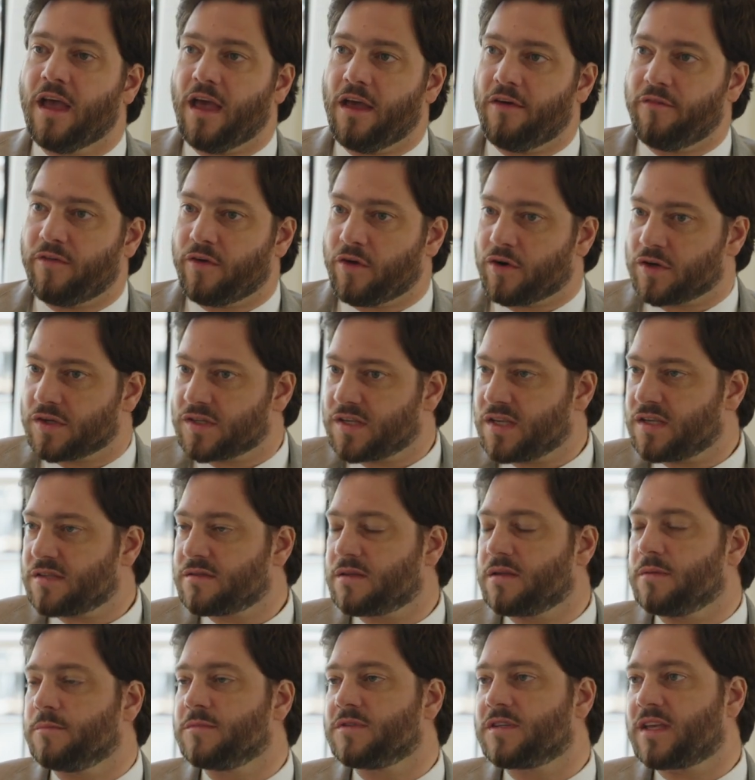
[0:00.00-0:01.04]
and there are
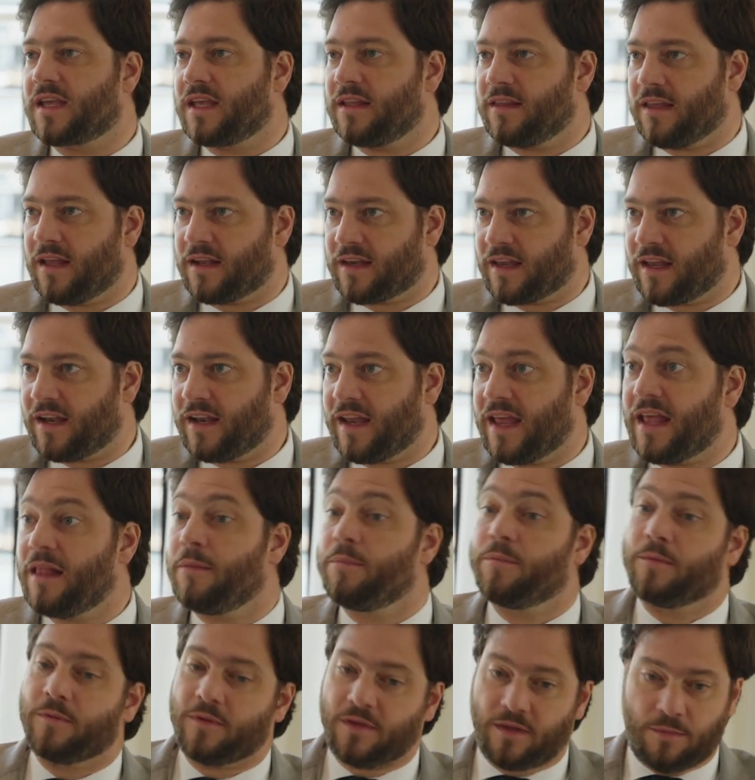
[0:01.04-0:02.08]
systems that can
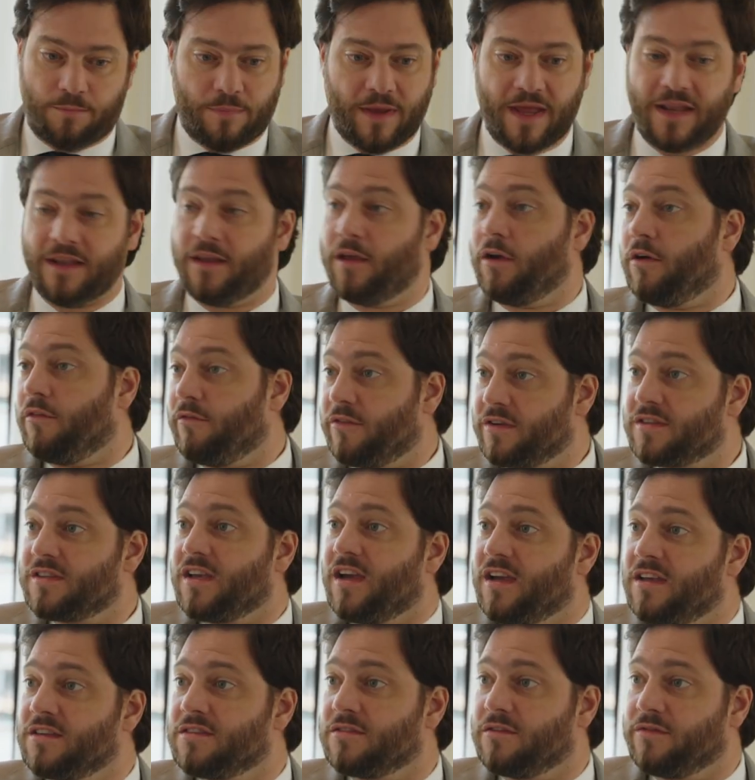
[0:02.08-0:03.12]
help, depending on the
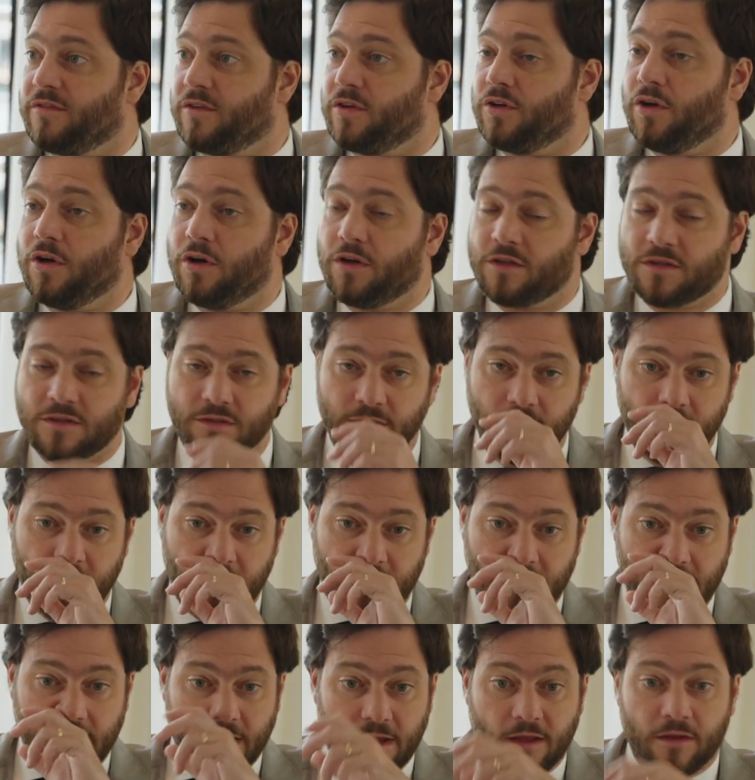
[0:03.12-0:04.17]
size of a yacht,
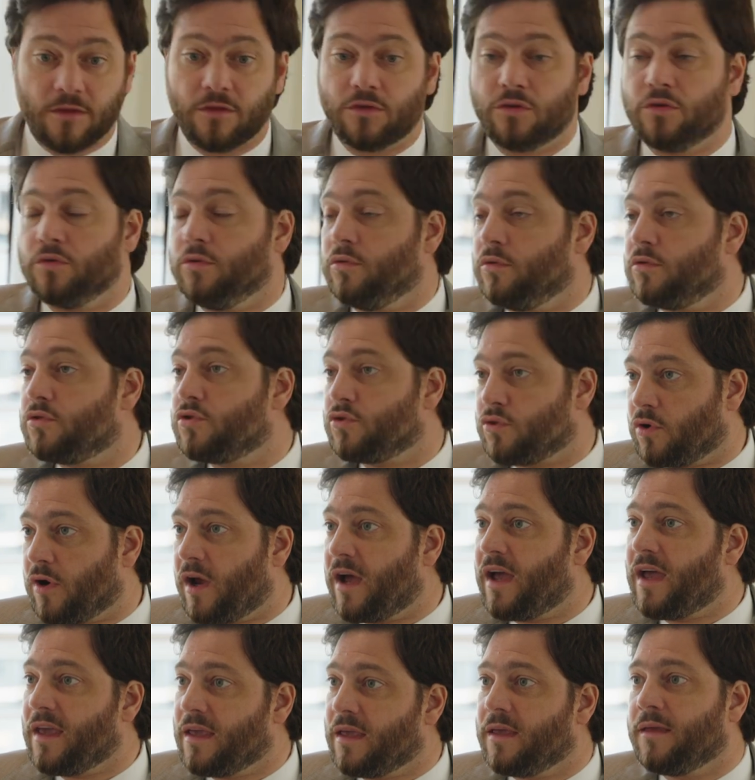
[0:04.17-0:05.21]
to
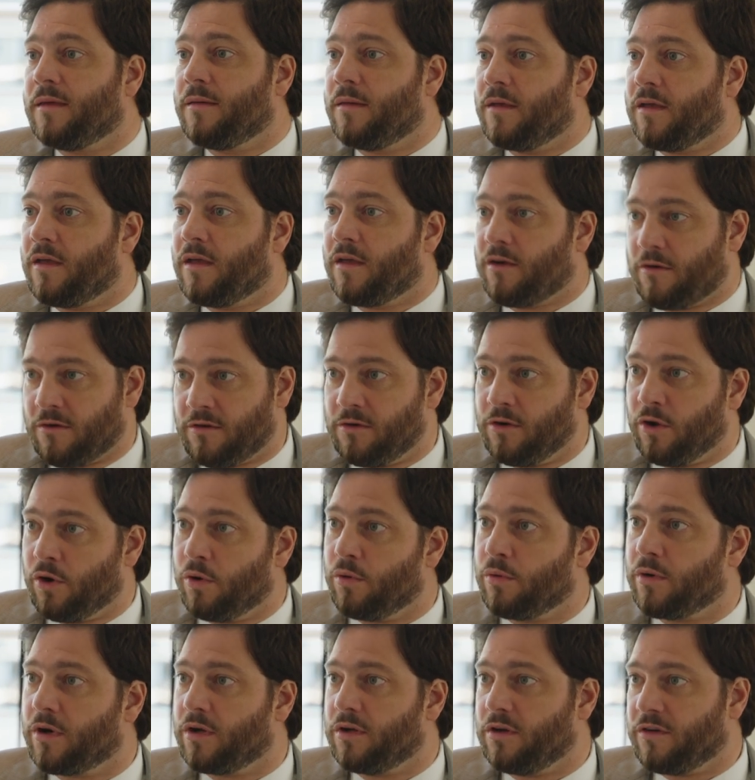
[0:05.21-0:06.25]
try
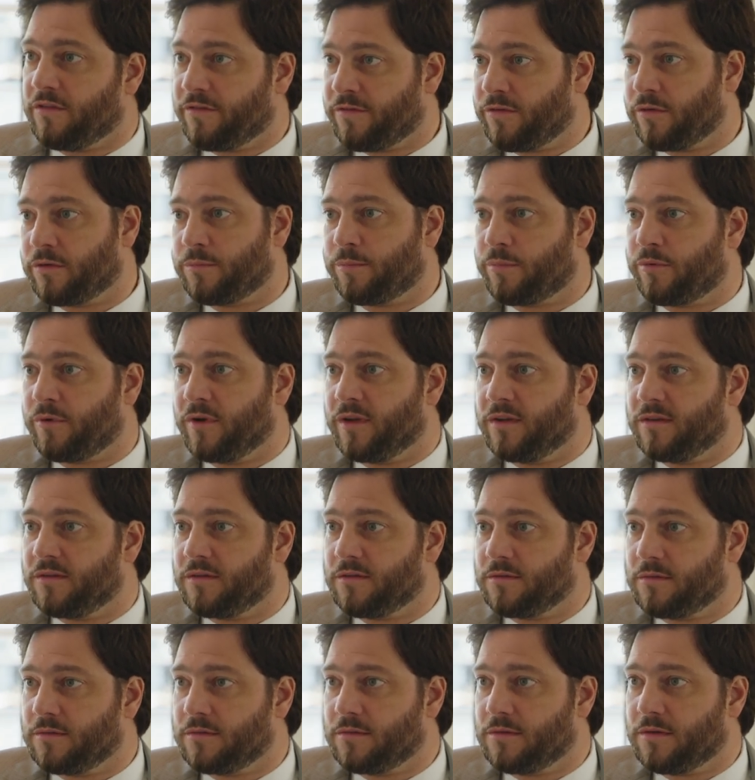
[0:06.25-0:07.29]
lower your
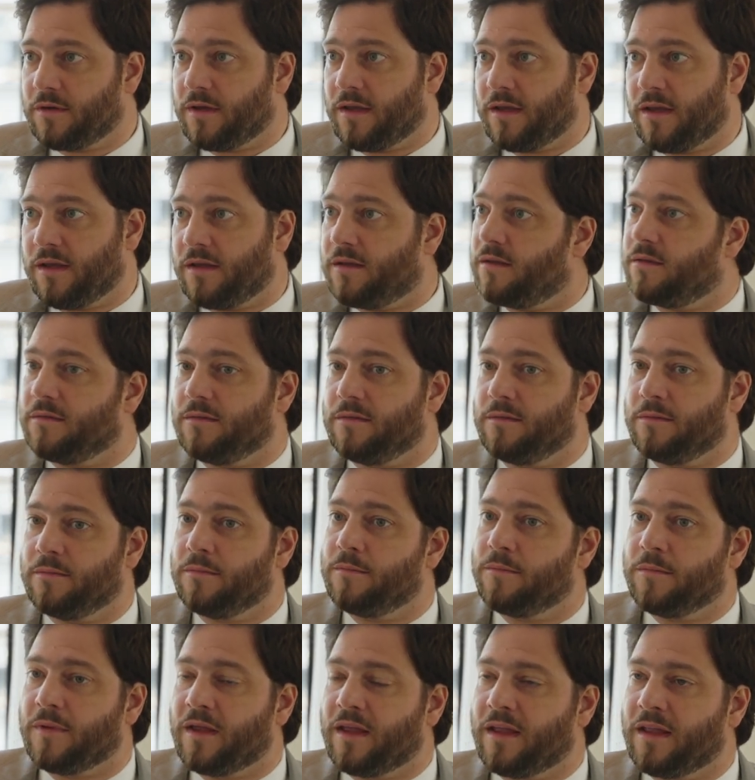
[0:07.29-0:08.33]
footprint. And
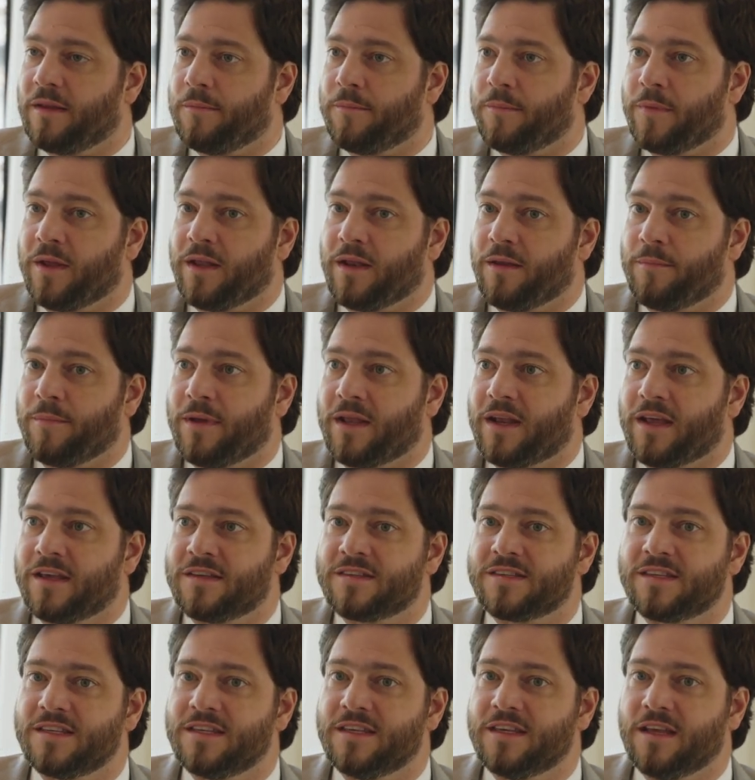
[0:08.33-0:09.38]
but I
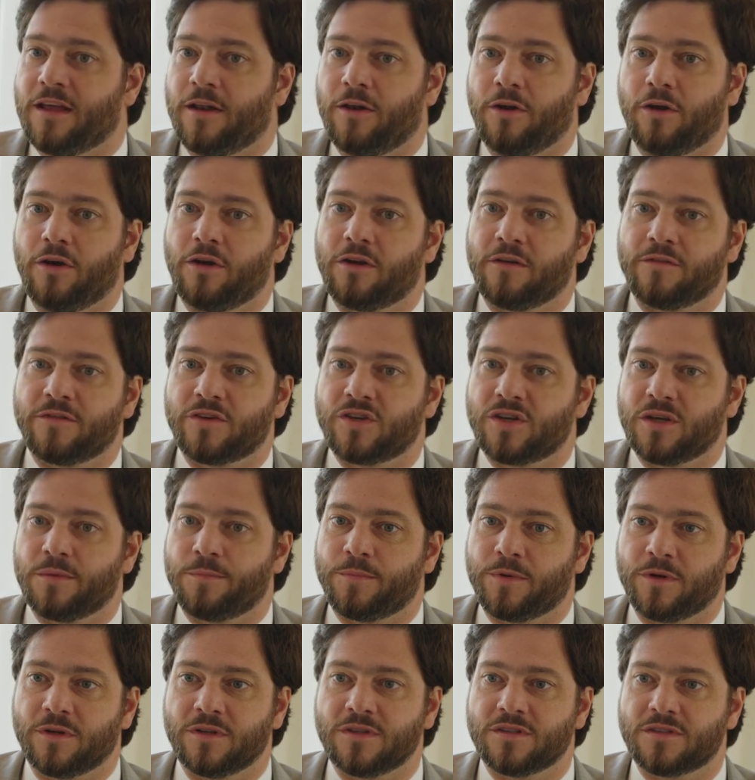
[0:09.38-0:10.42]
see a lot of
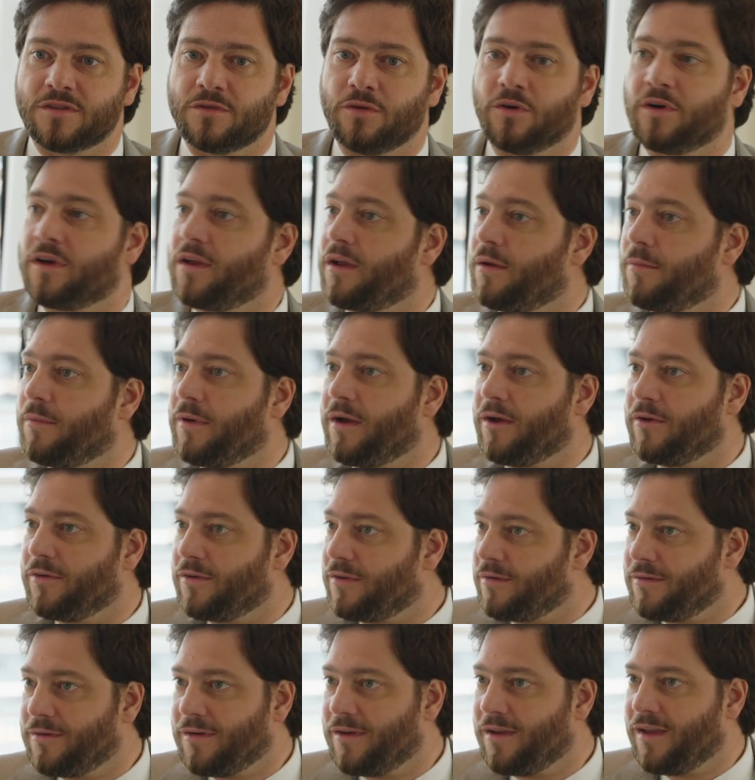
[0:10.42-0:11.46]
shipyards talking
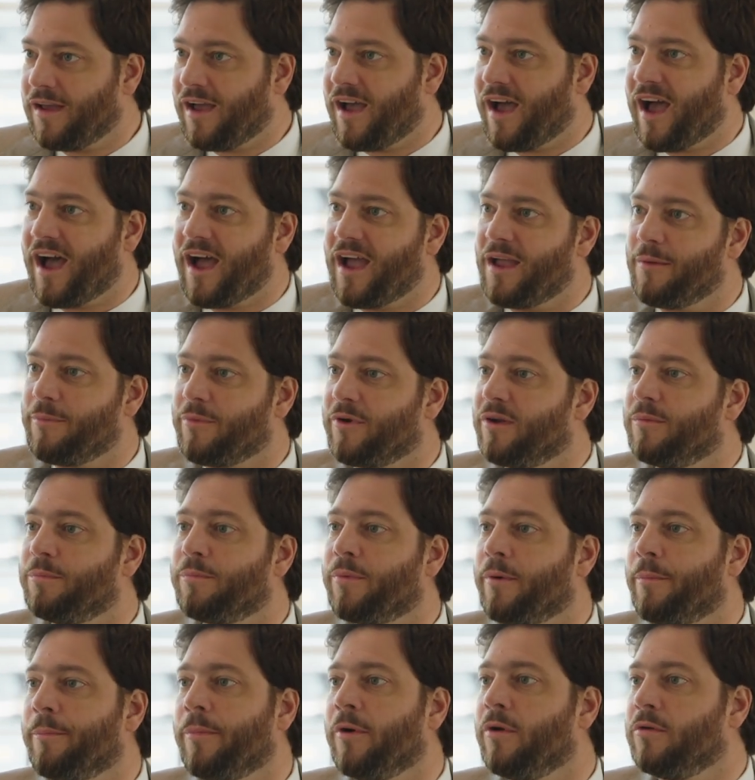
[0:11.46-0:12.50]
about hybrid
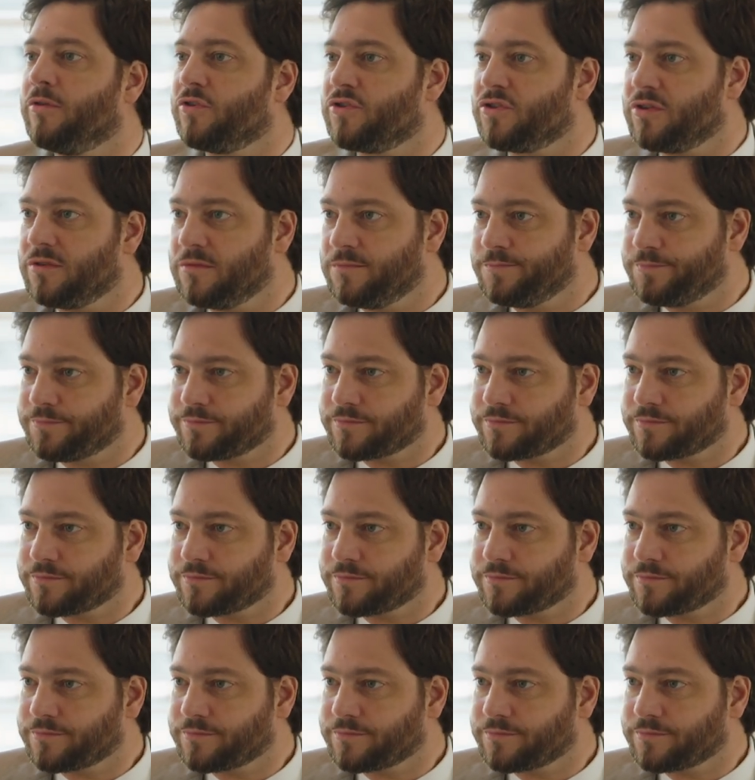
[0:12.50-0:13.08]
propulsion.